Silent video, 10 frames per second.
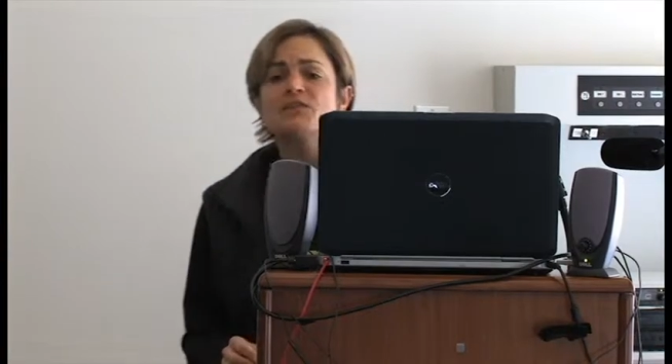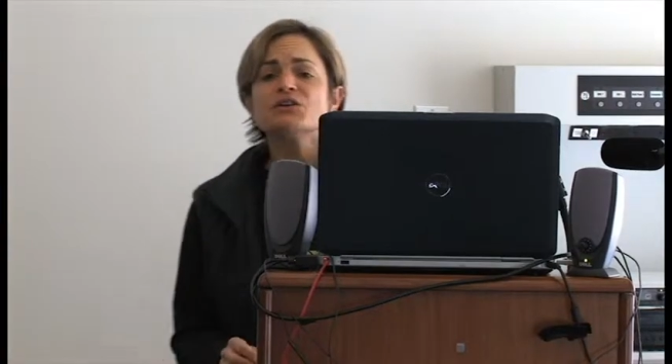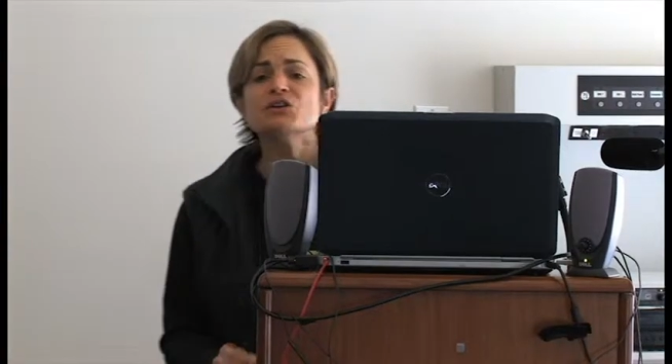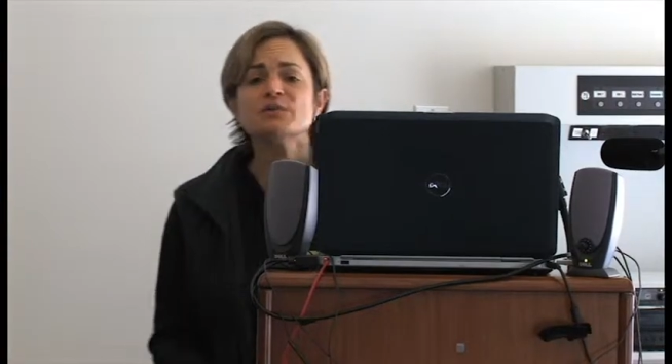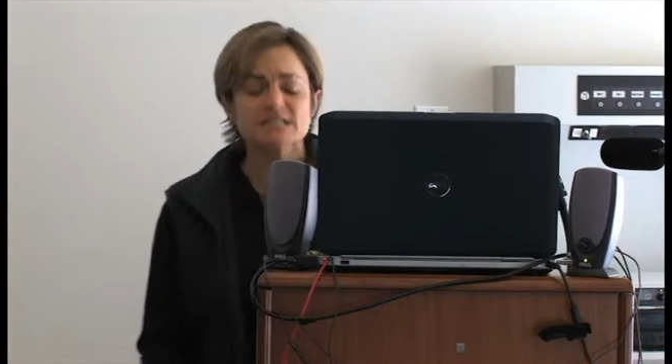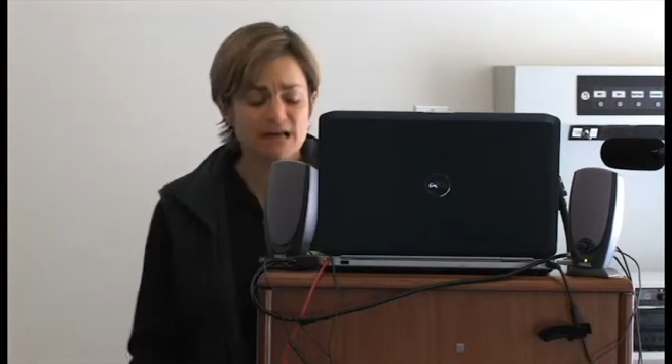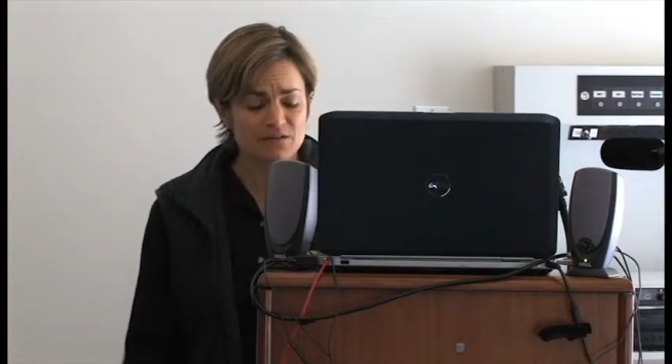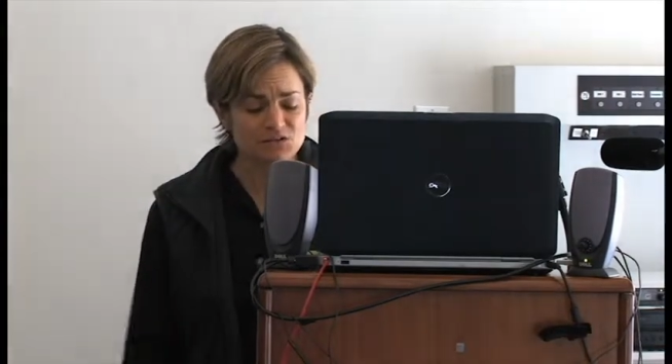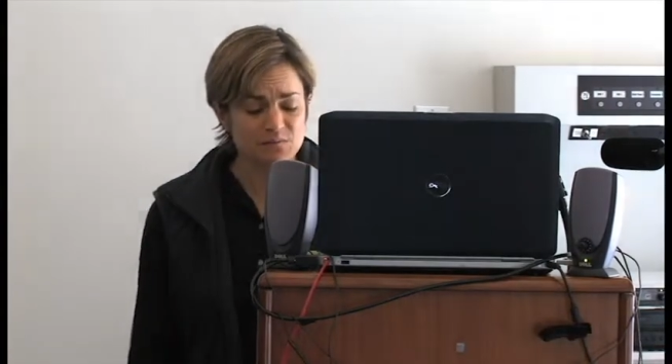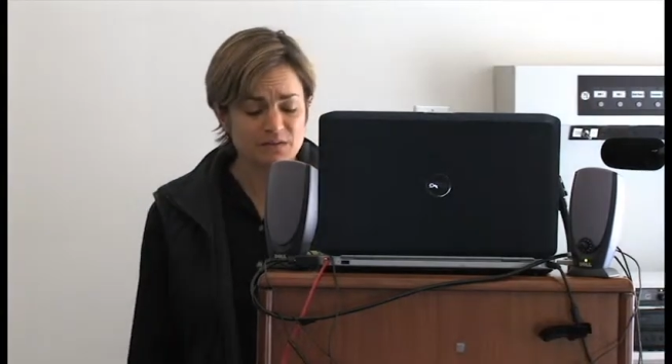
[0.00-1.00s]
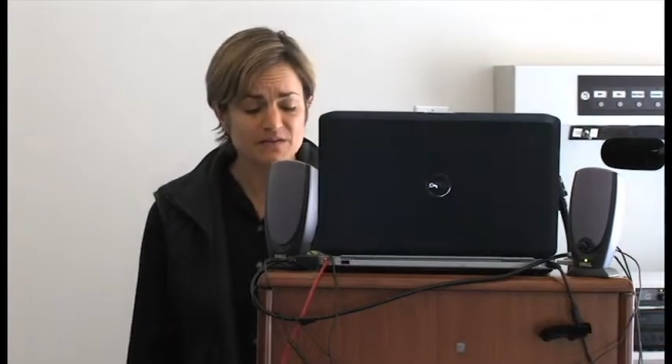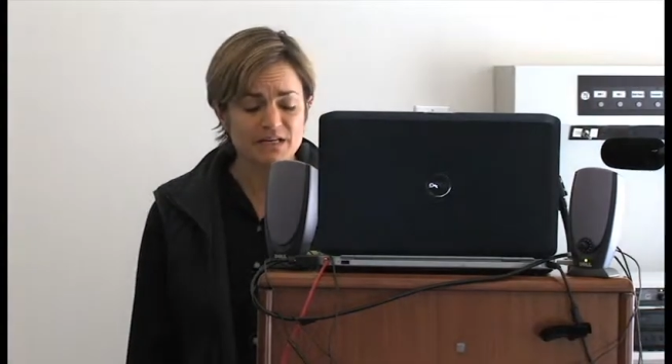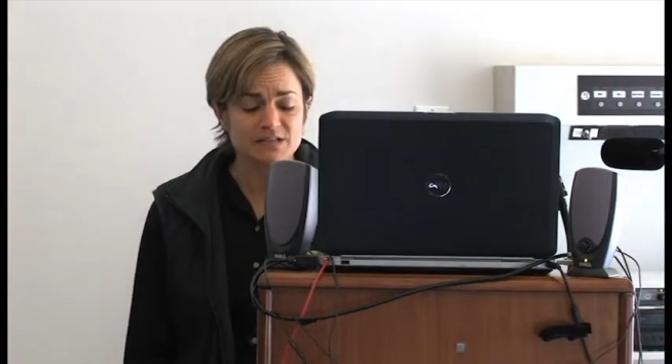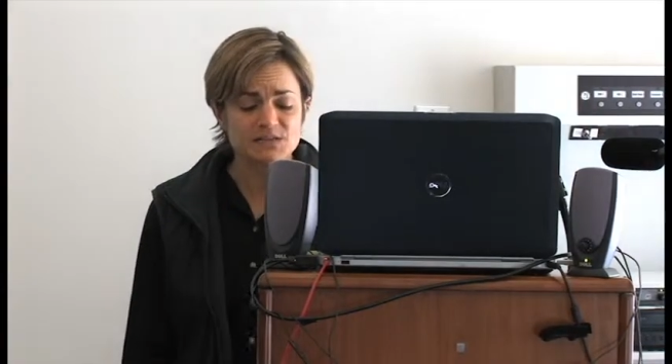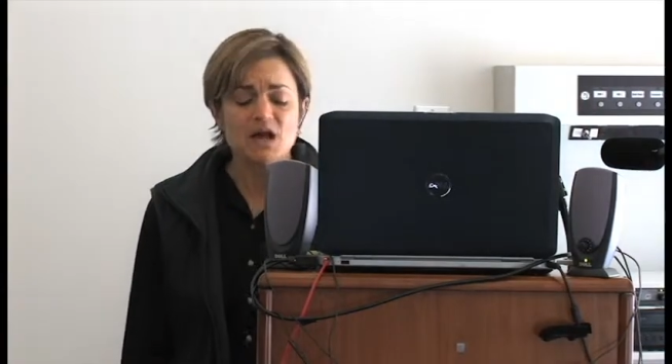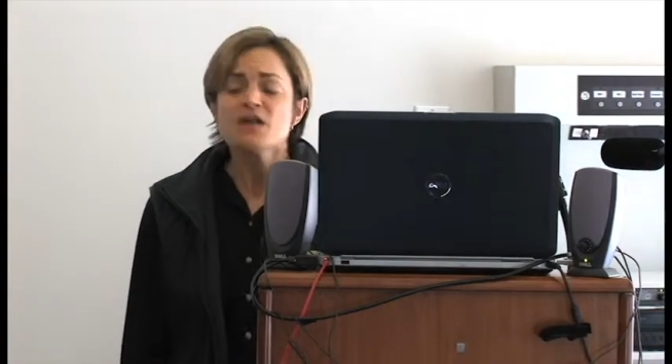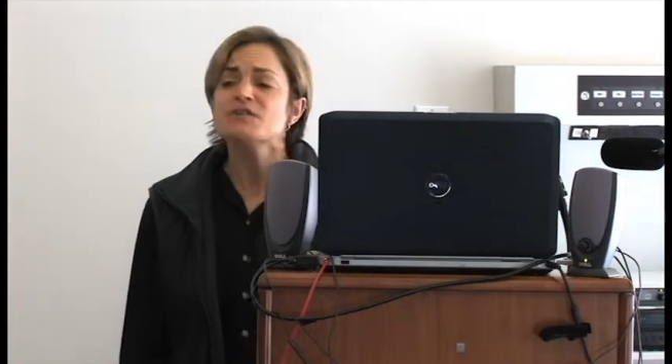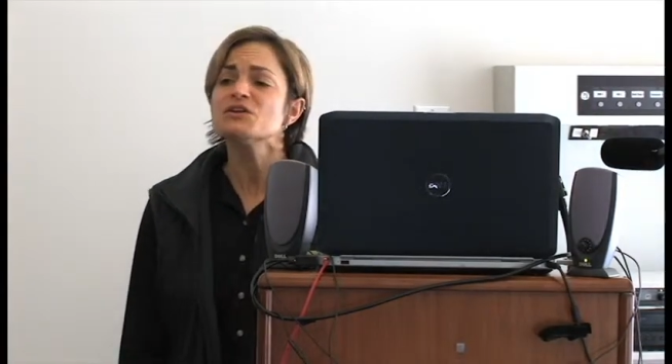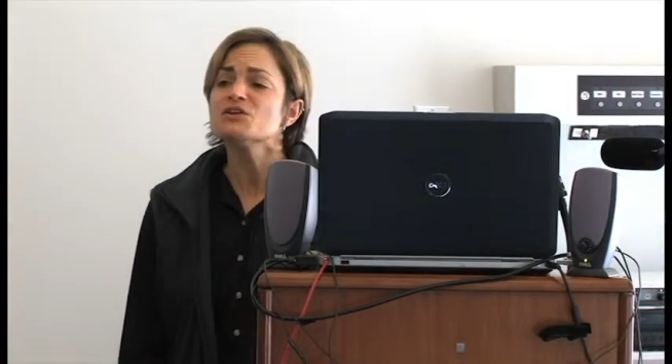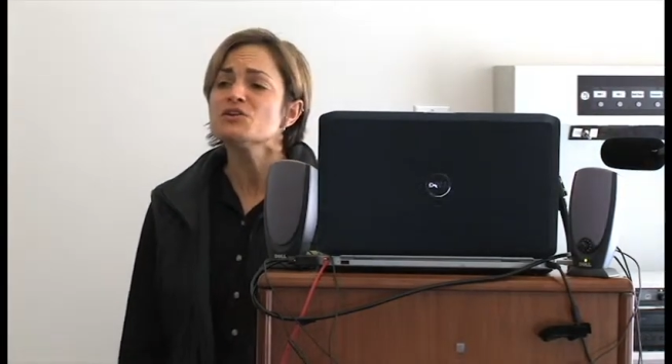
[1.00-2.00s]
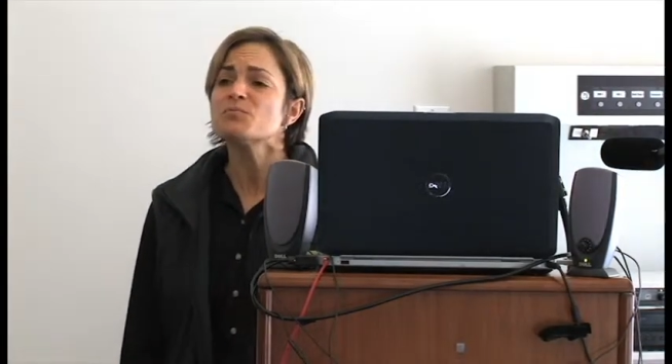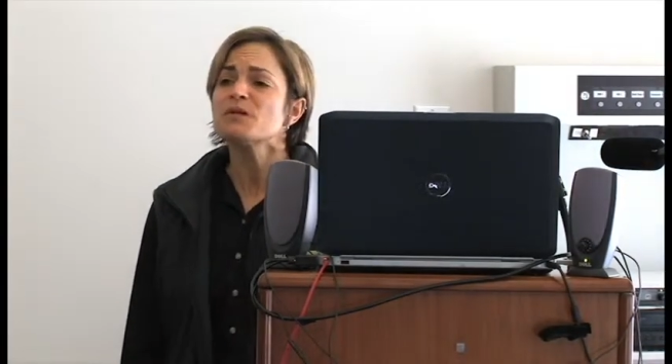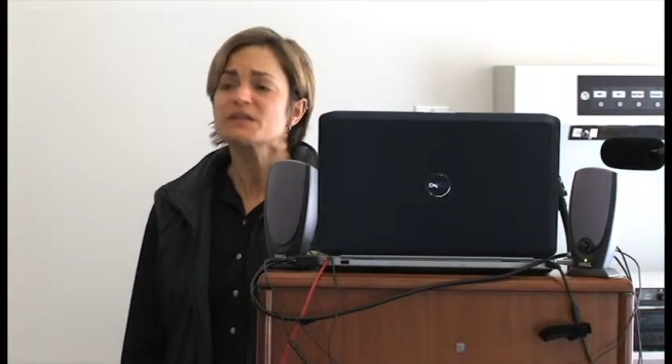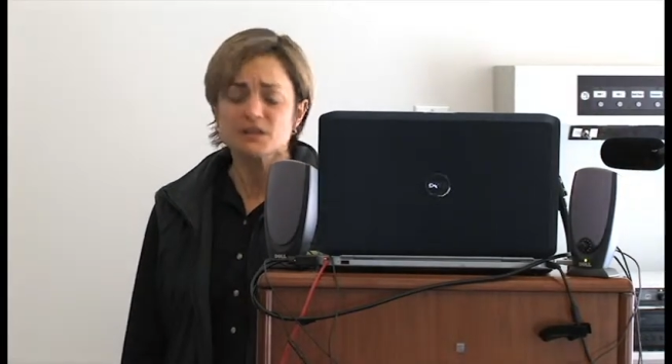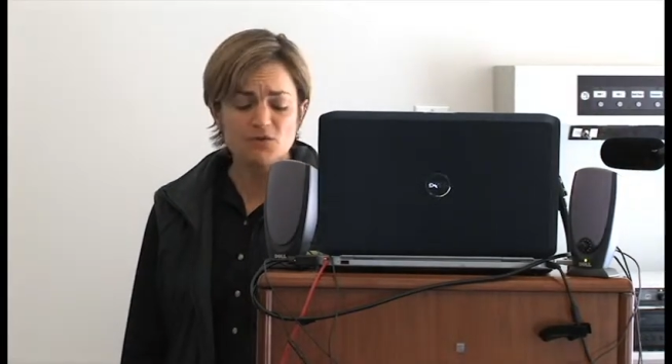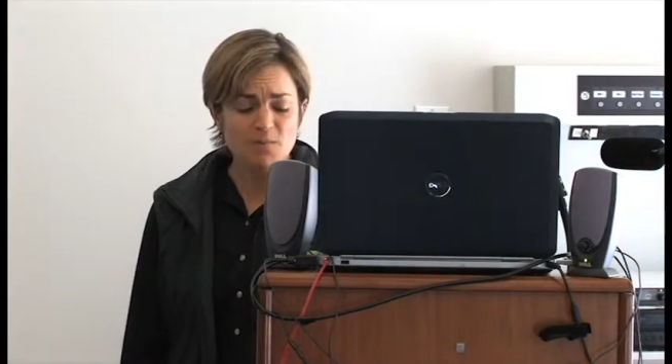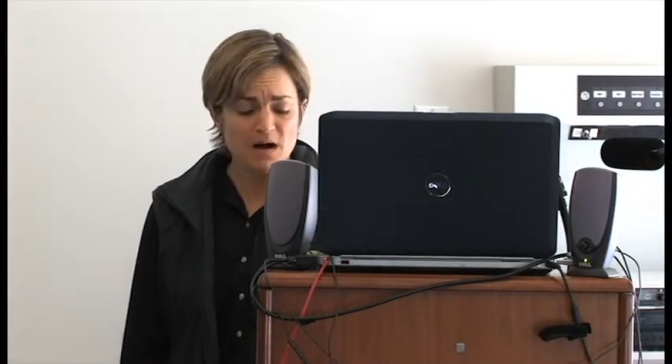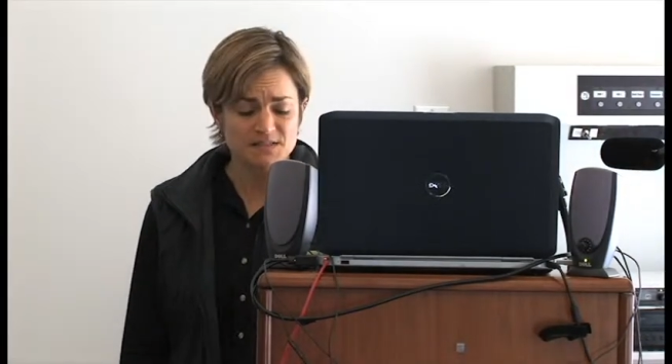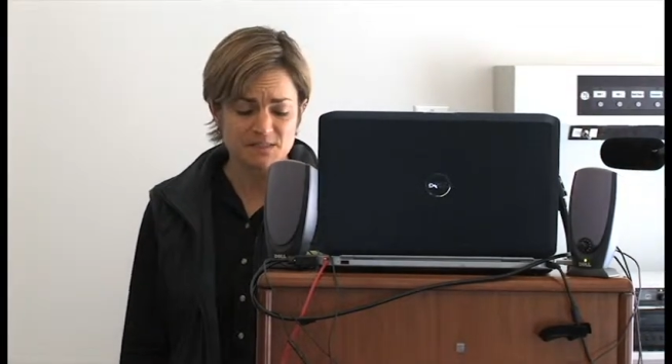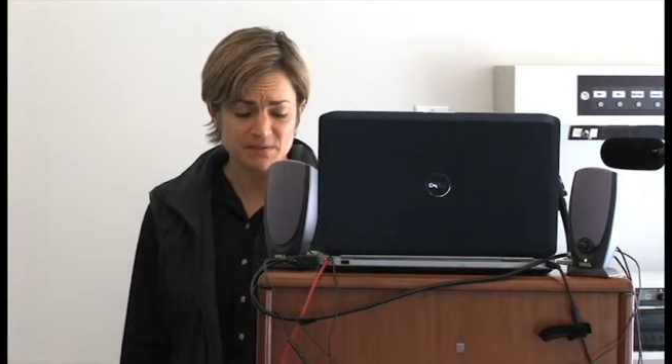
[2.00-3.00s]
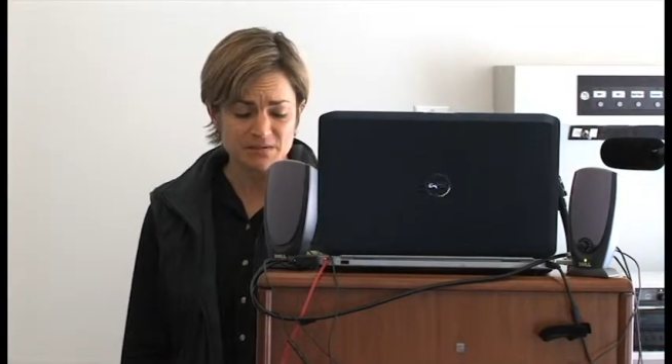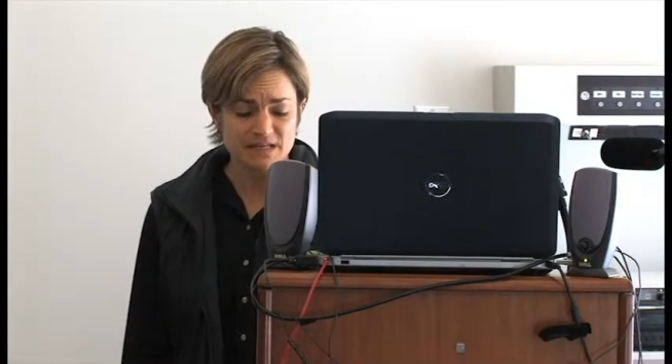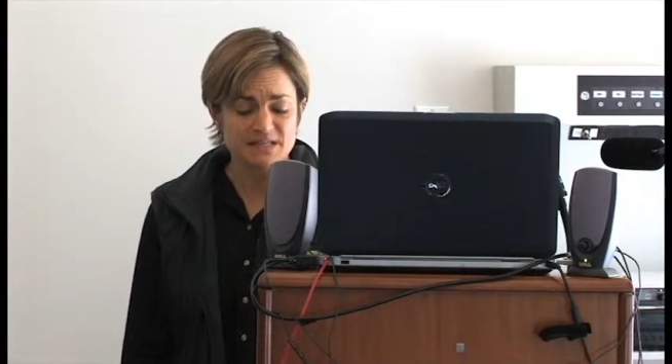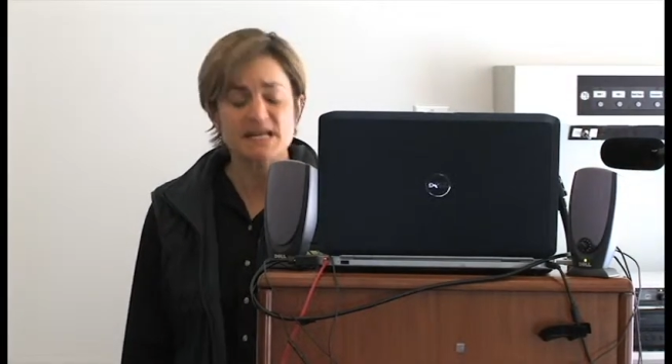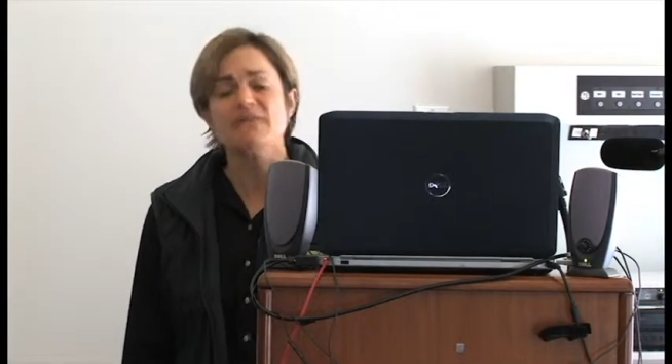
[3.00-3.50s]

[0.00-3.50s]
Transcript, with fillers: the new intelligibilities, the new political possibilities,